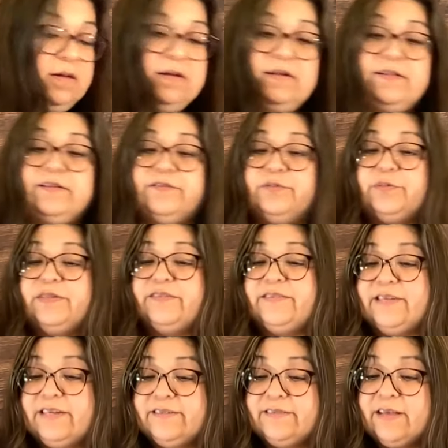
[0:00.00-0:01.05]
This one
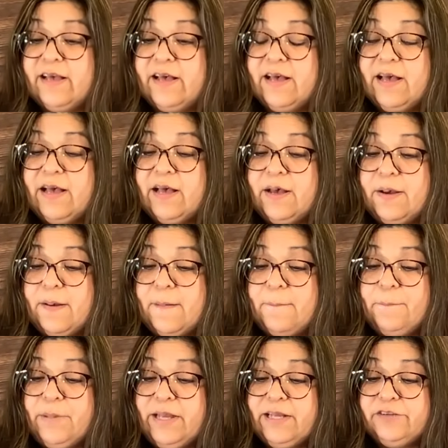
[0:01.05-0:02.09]
says,
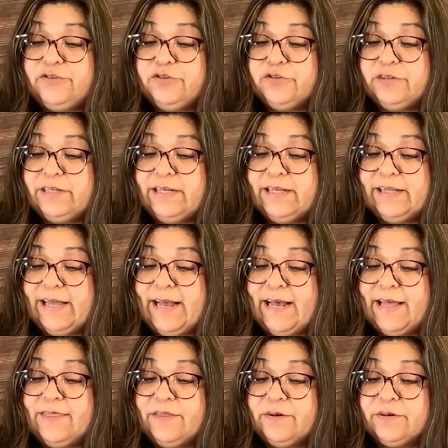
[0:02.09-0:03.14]
"Be truly
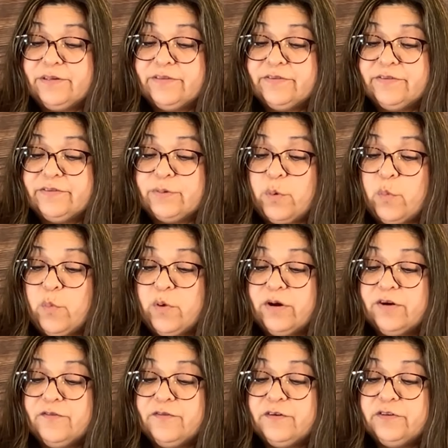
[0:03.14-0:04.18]
glad, there is
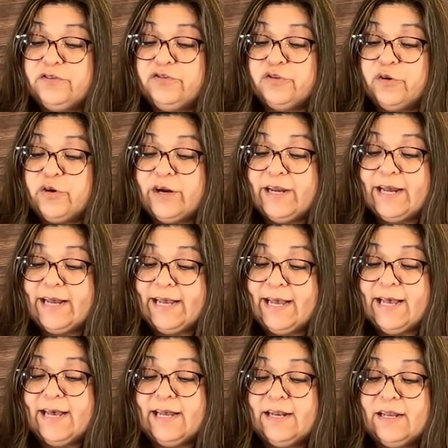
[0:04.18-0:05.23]
wonderful joy
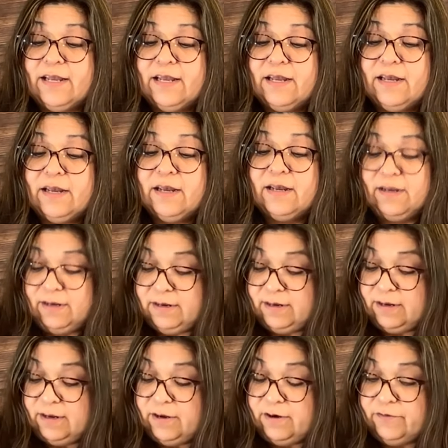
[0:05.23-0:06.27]
ahead."
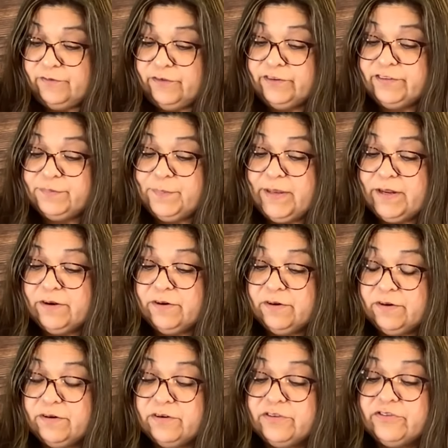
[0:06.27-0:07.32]
1
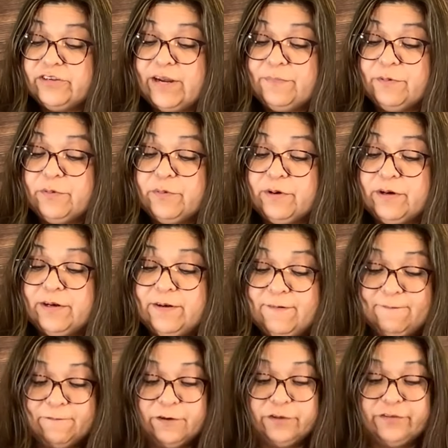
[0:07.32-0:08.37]
Peter chapter 1,
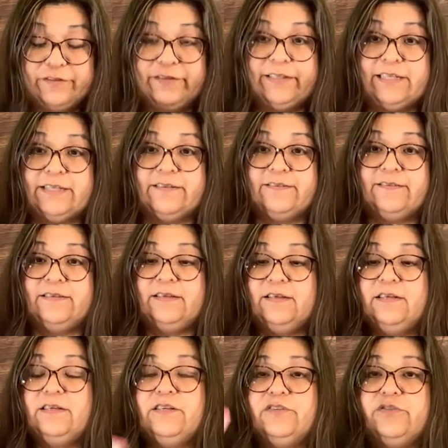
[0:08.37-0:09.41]
verse 6.
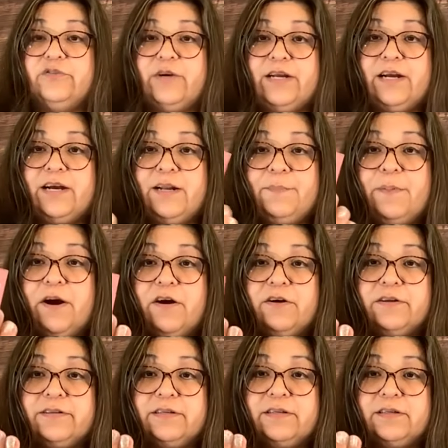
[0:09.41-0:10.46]
So I cut
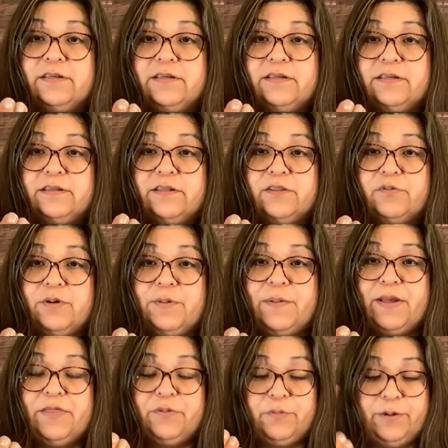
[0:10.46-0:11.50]
apart the 3
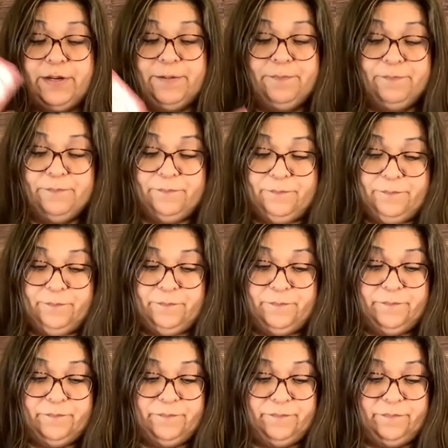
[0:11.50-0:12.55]
by 3.
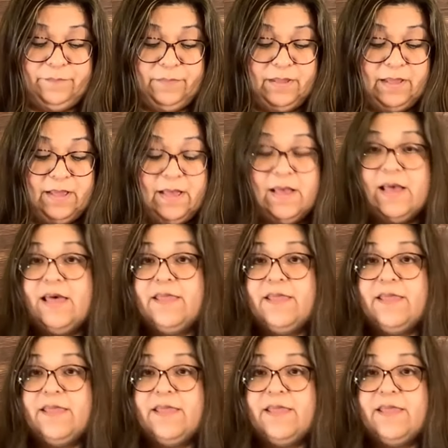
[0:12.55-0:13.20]
And